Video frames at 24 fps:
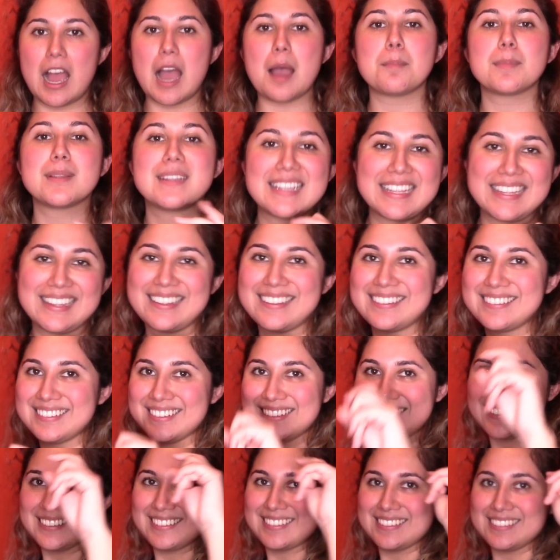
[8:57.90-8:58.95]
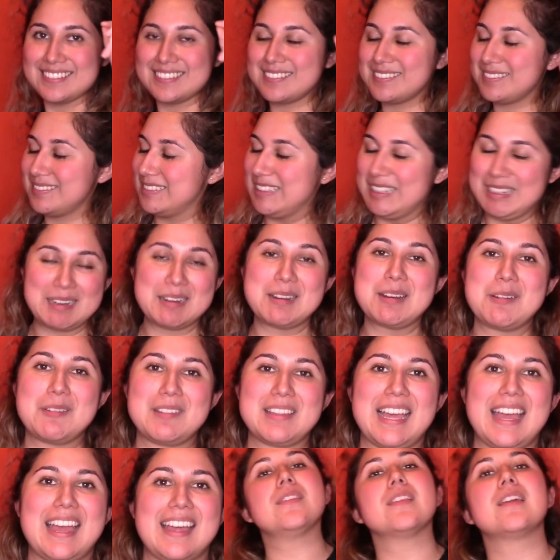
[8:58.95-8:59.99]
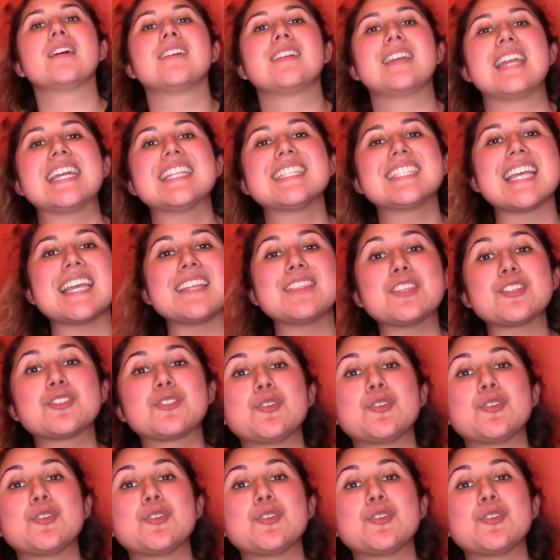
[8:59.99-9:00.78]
Homily. Didn't know that. Inside the